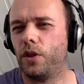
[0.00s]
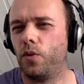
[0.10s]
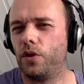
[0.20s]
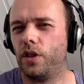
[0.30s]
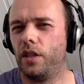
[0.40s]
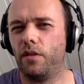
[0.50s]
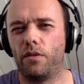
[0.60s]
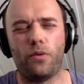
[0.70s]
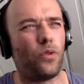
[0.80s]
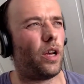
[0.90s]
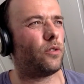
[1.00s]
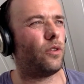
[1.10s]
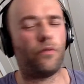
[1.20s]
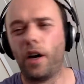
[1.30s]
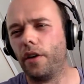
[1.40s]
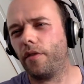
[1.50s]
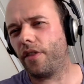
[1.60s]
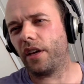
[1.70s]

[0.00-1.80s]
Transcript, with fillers: this was in 2005.